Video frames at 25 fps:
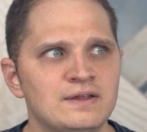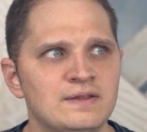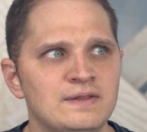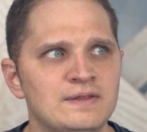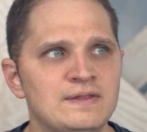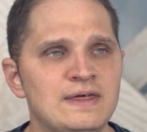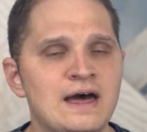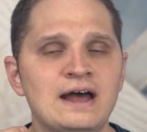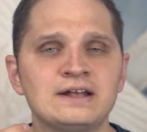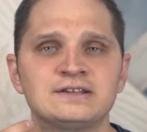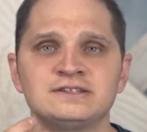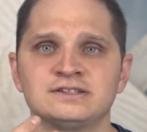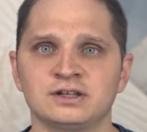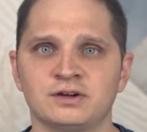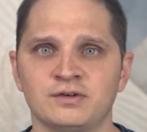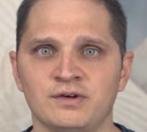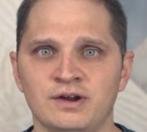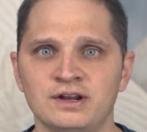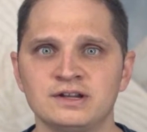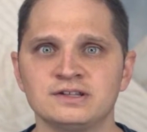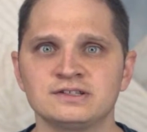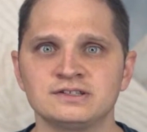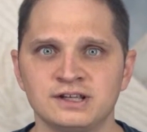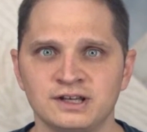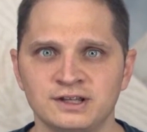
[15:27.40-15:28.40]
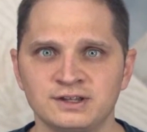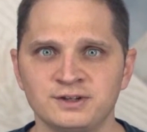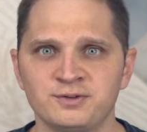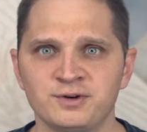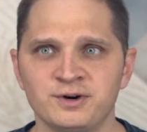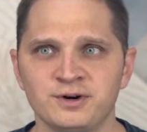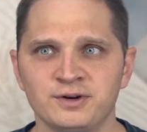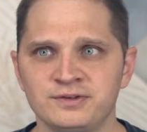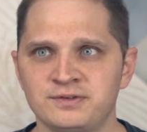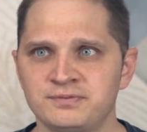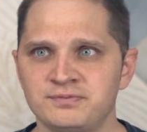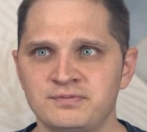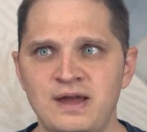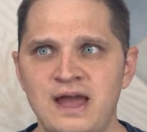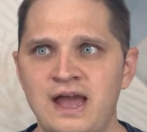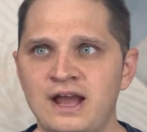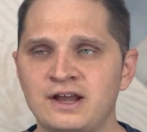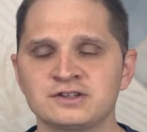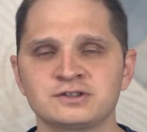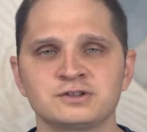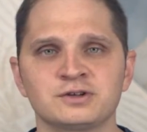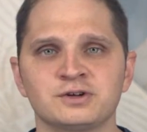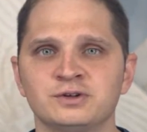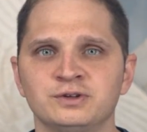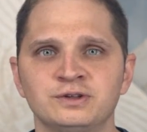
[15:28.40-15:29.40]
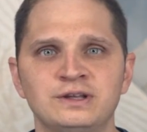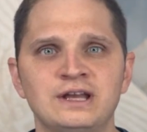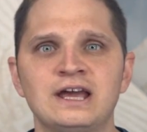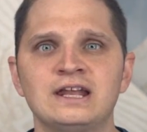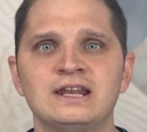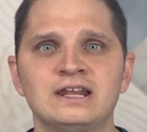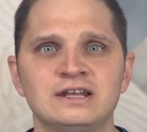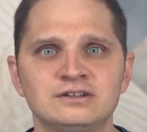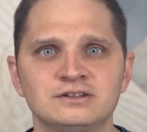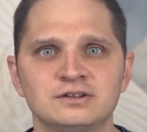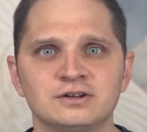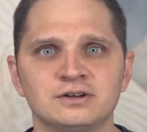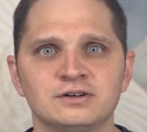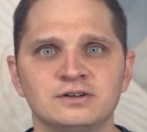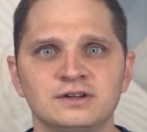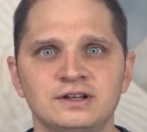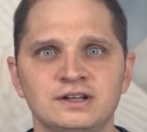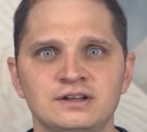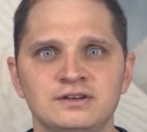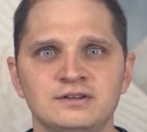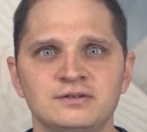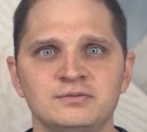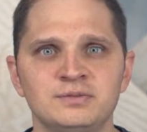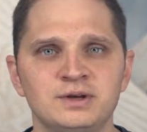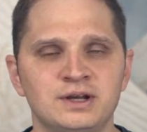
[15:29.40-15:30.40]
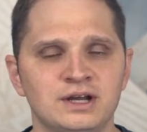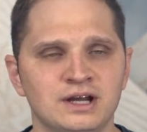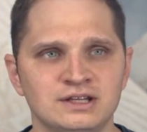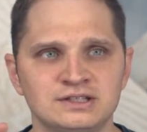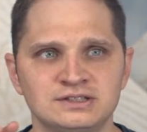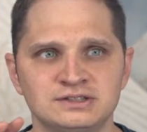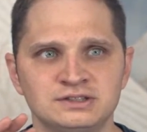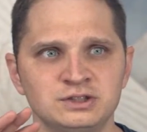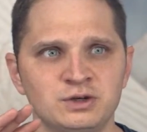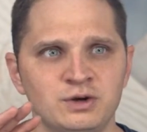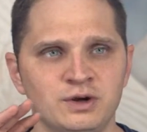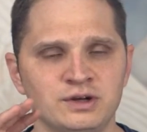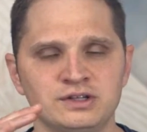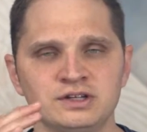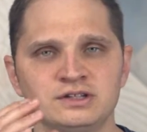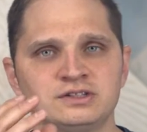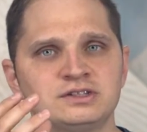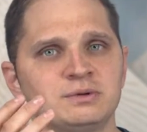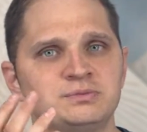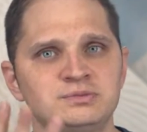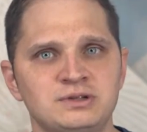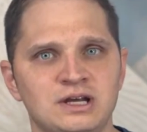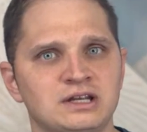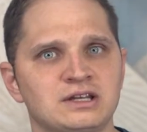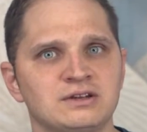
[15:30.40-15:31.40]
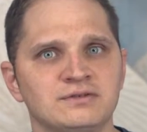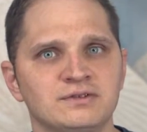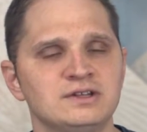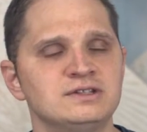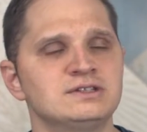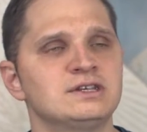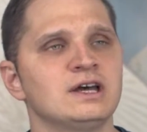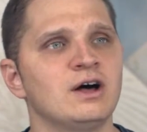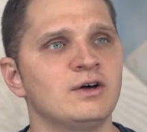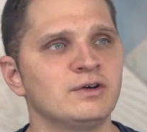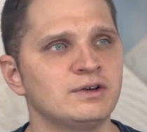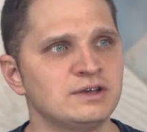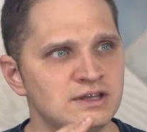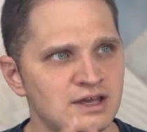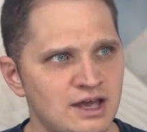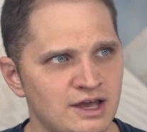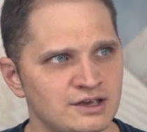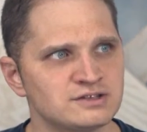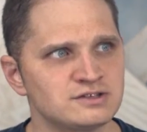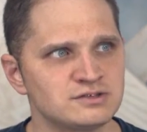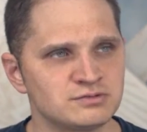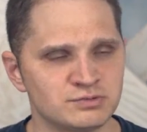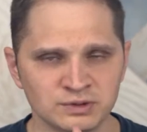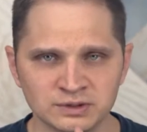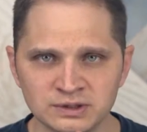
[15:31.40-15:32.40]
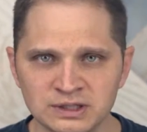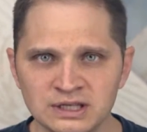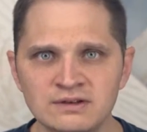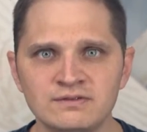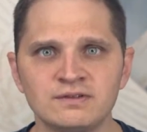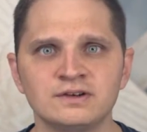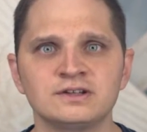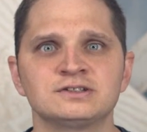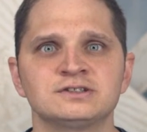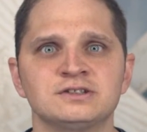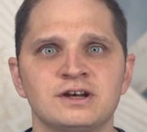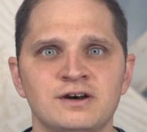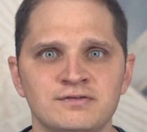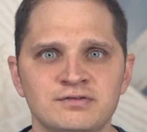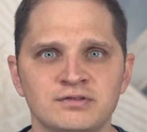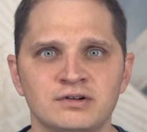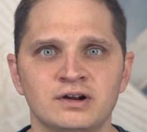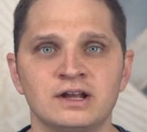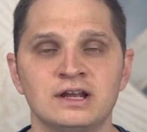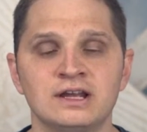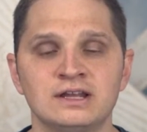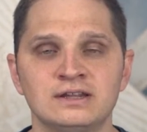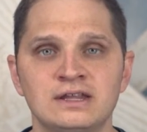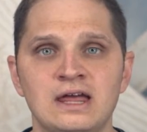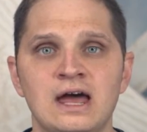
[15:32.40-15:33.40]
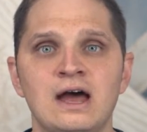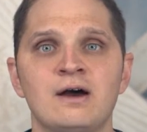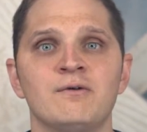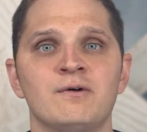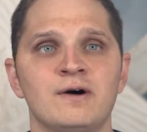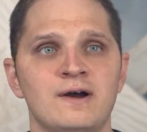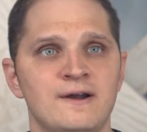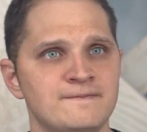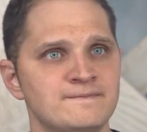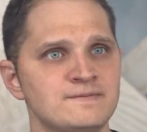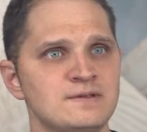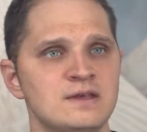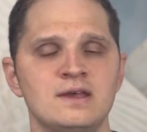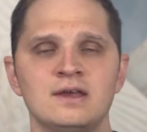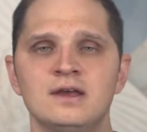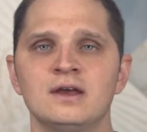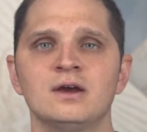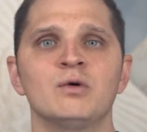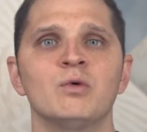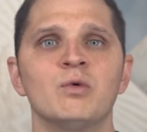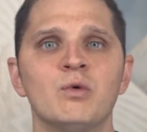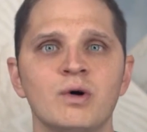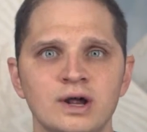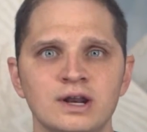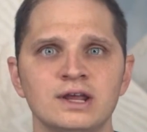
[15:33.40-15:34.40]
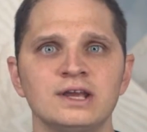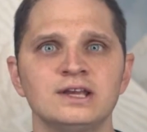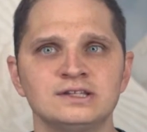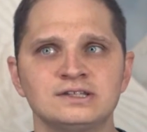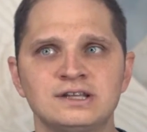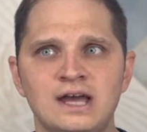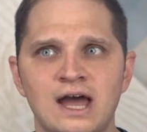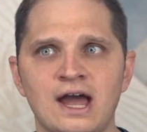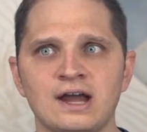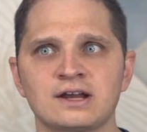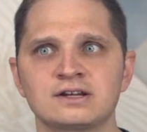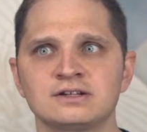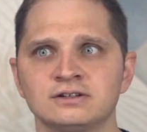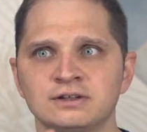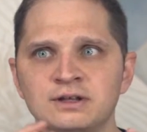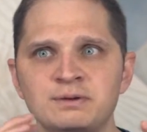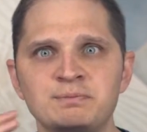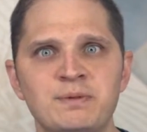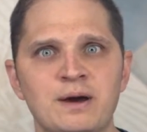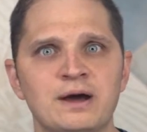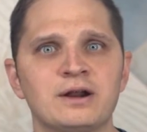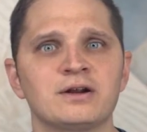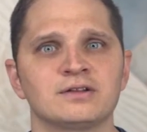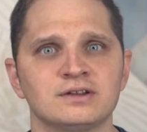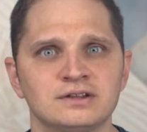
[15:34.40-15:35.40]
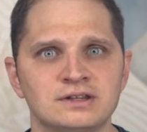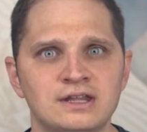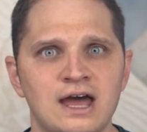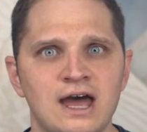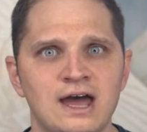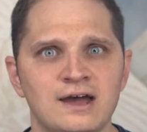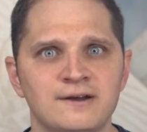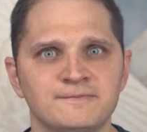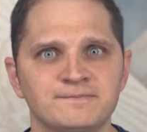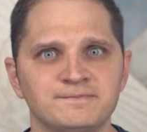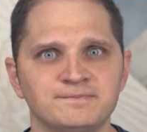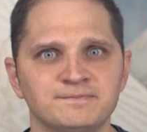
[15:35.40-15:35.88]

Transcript: that's the greatest thing in the world, externally and internally. Because you can just objectively tell, yes, relieving suffering in that way. What is actually better than that?